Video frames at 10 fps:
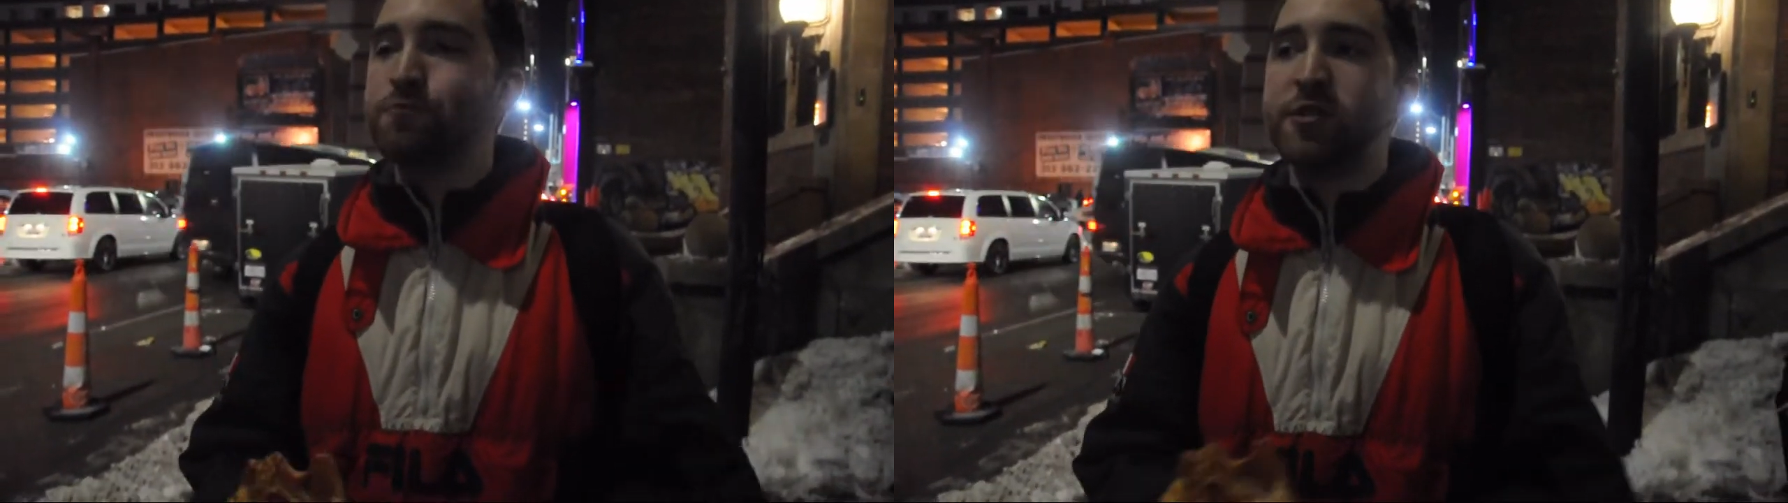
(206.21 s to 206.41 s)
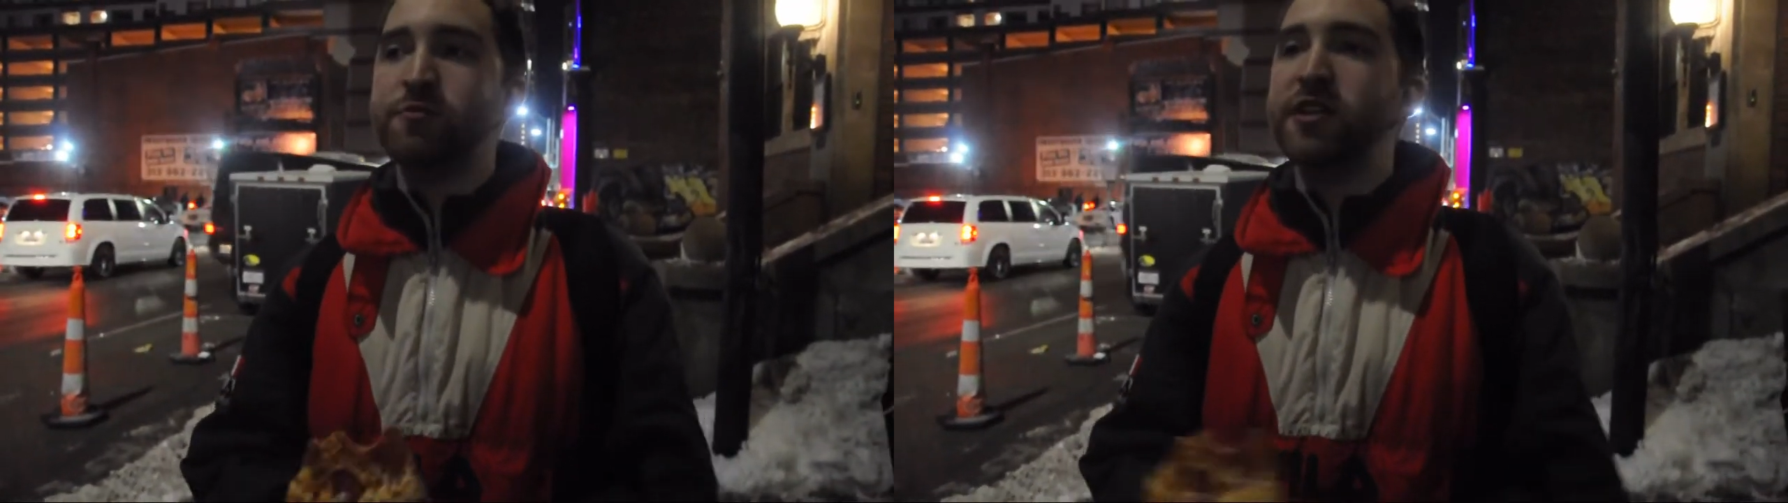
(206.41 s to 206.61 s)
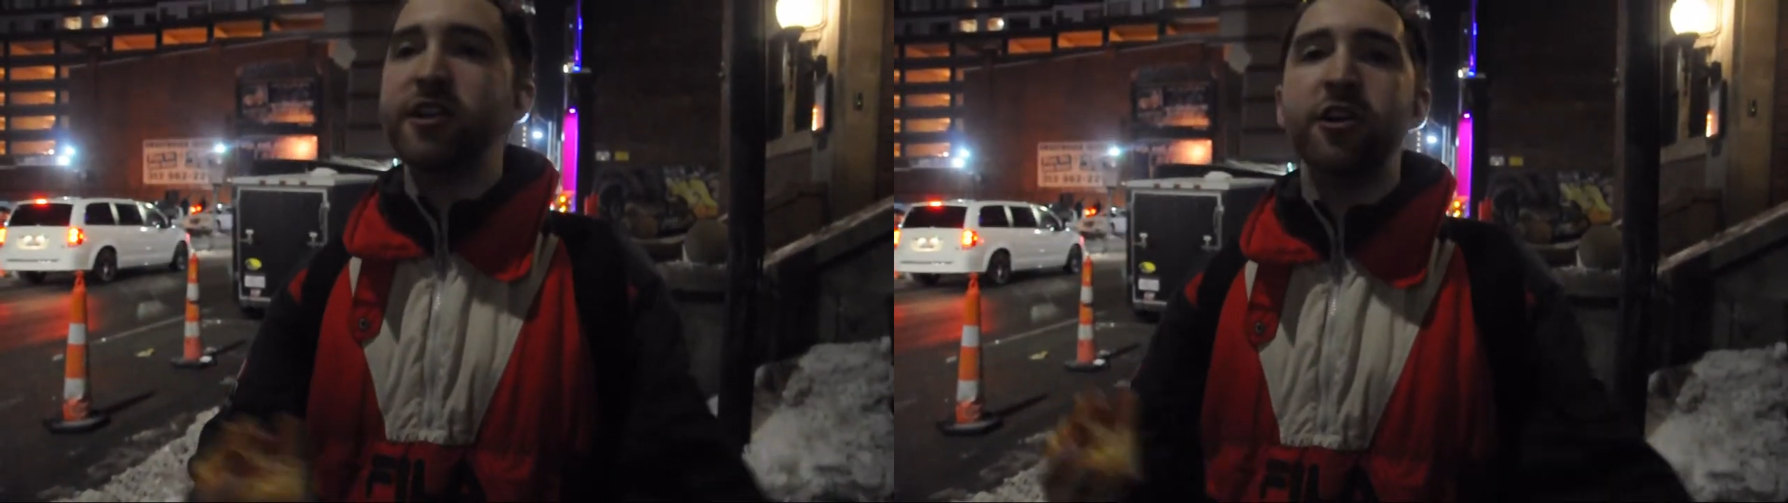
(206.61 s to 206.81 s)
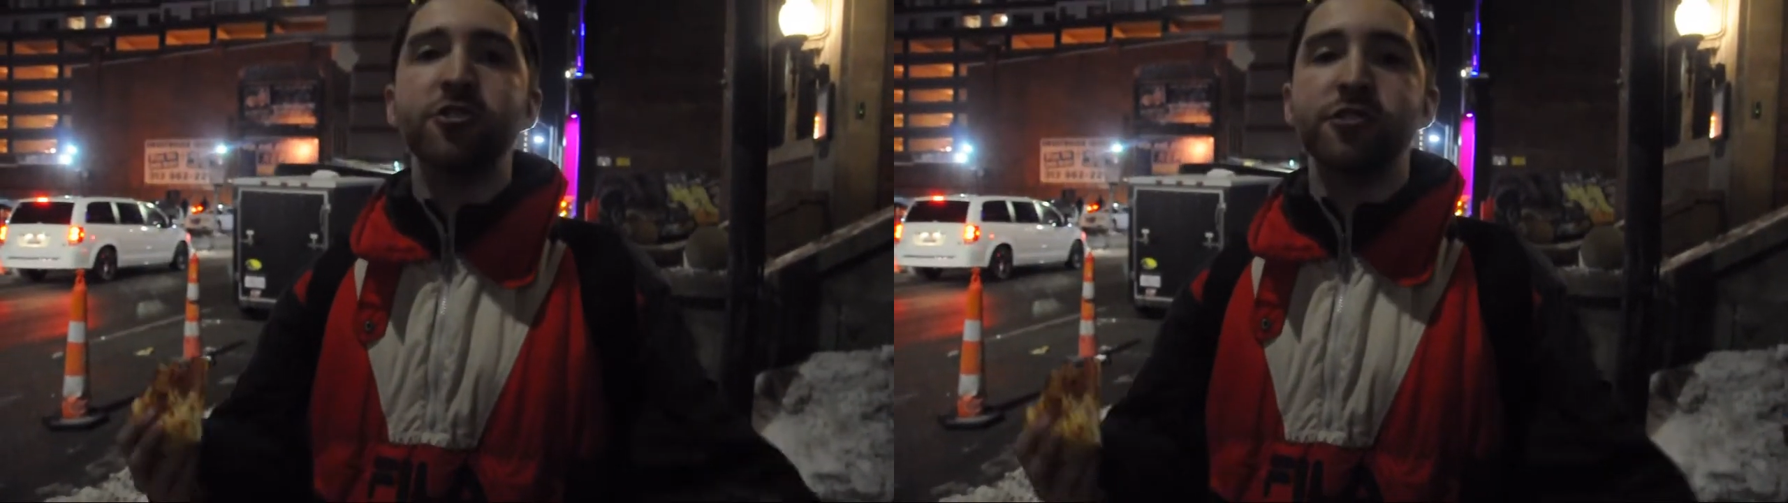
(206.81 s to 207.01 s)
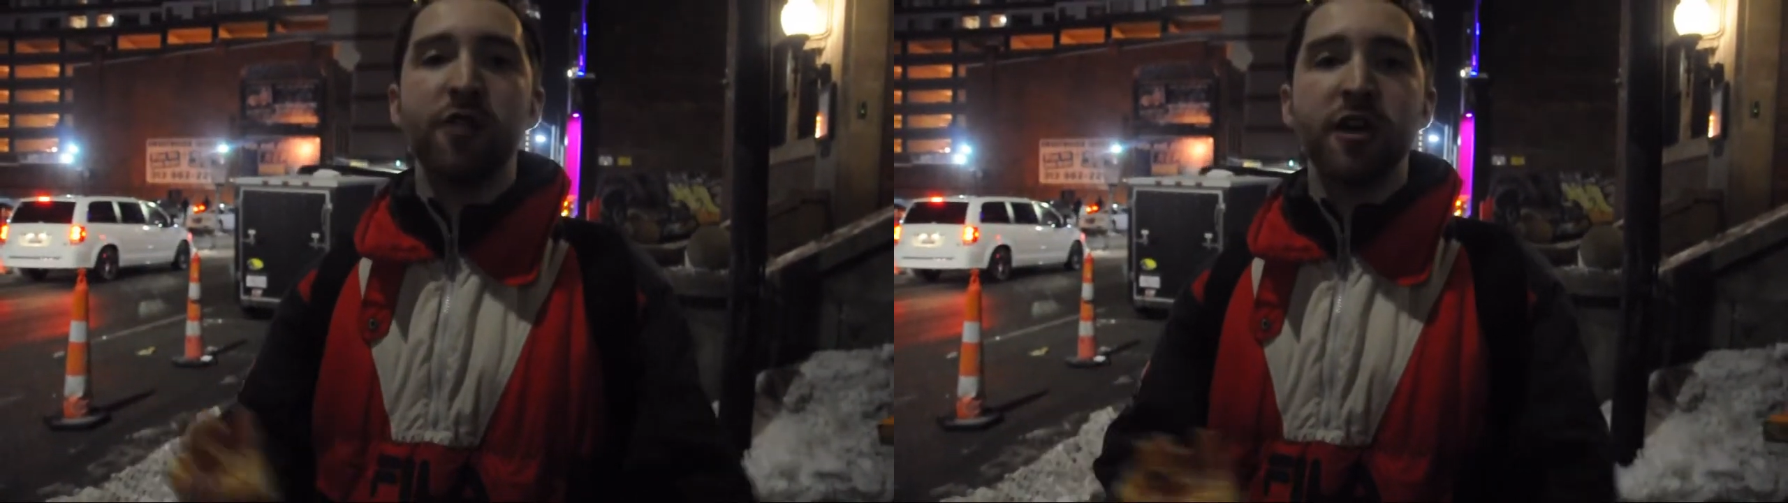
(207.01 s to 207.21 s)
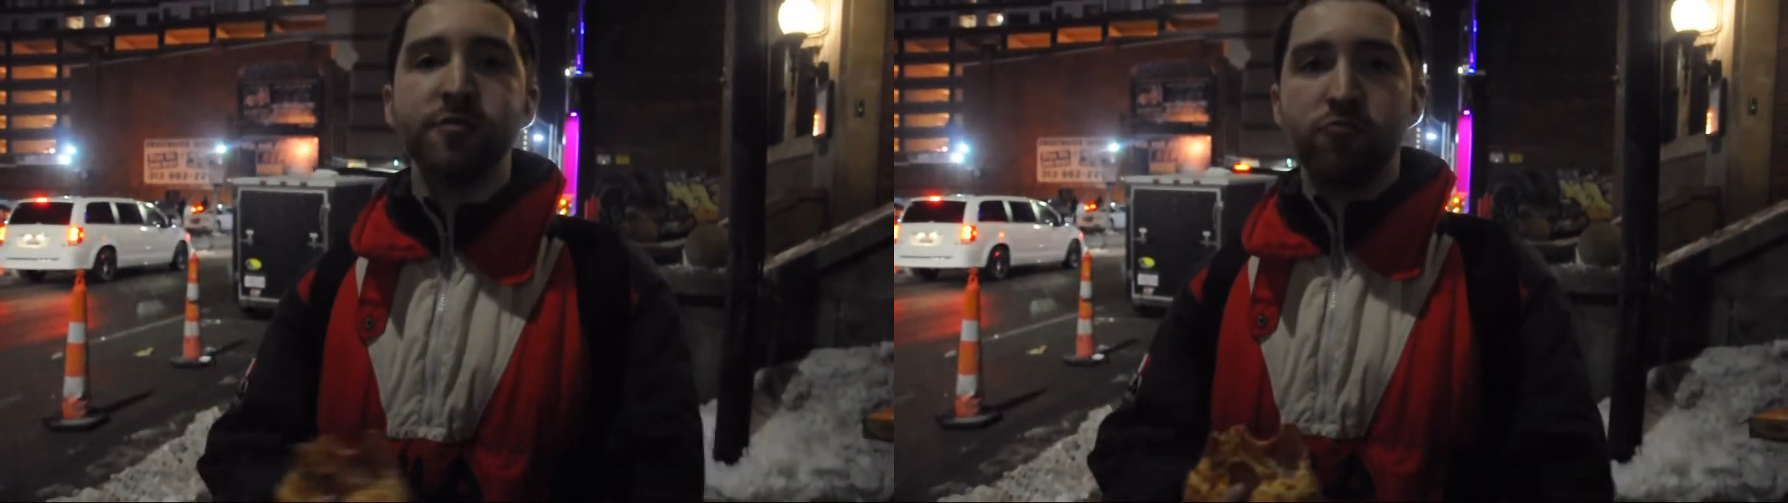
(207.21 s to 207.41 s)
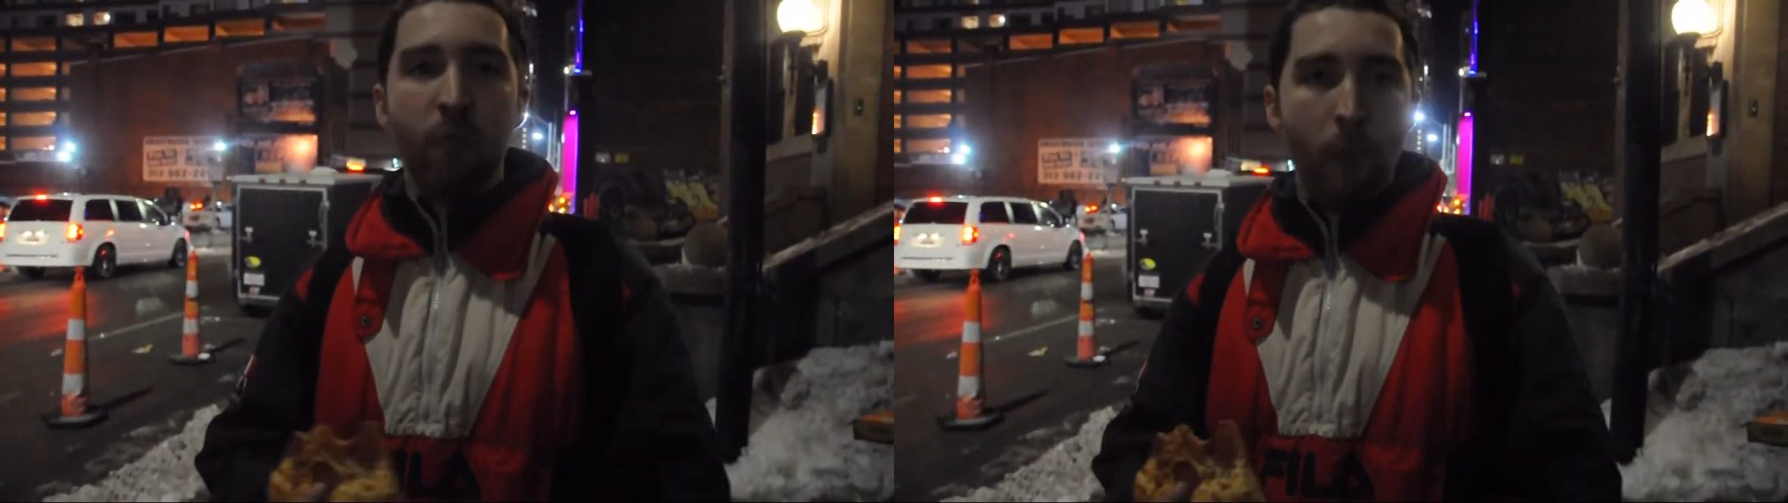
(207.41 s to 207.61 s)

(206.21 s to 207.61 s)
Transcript: as many ears as possible.